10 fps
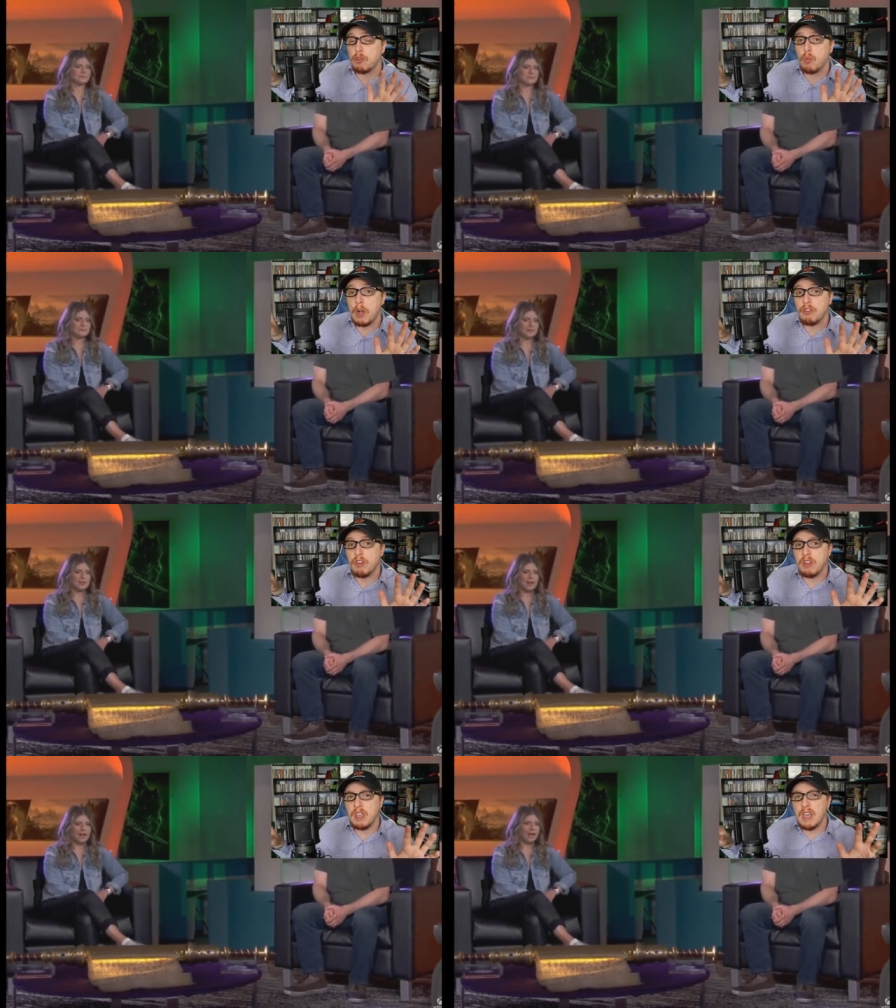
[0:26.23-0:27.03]
finished
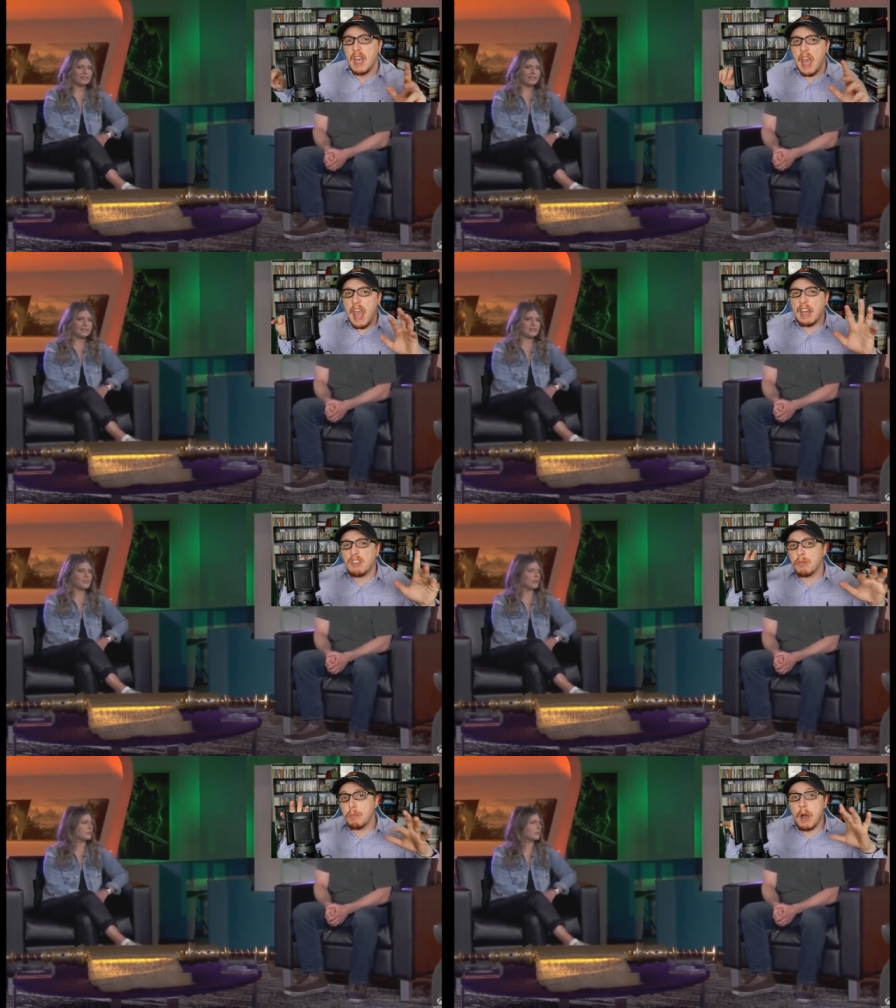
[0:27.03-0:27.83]
watching the
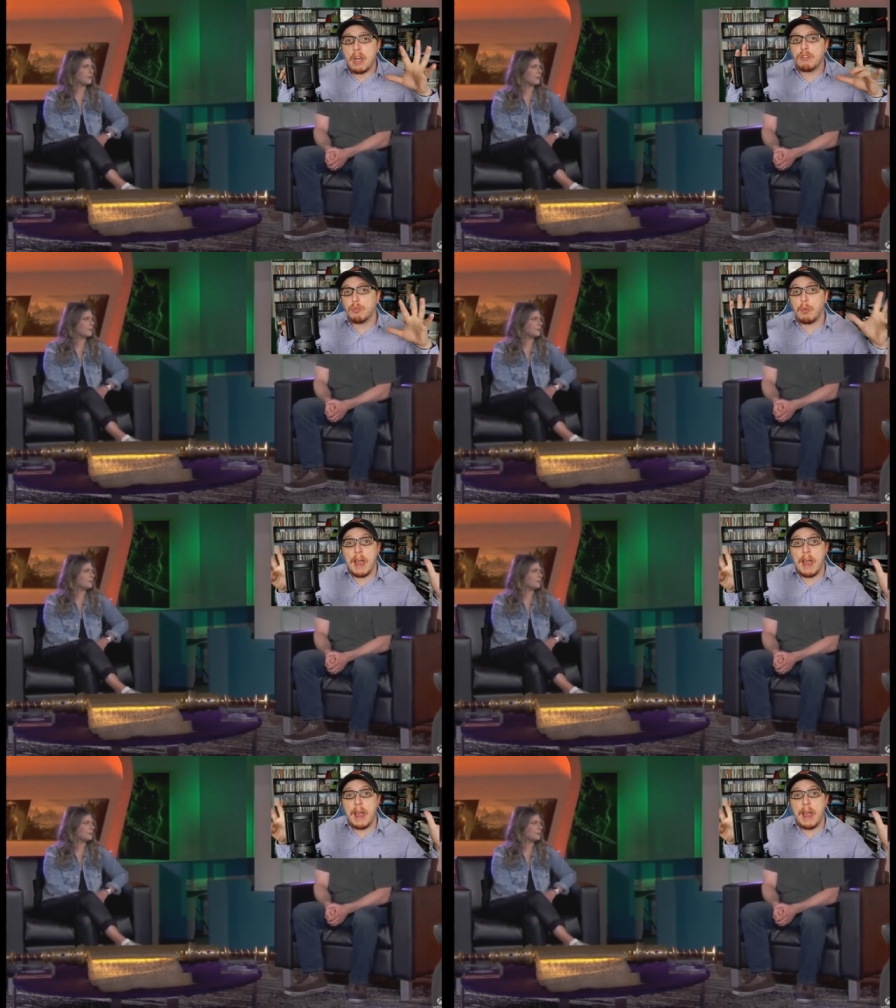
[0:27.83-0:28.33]
Xbox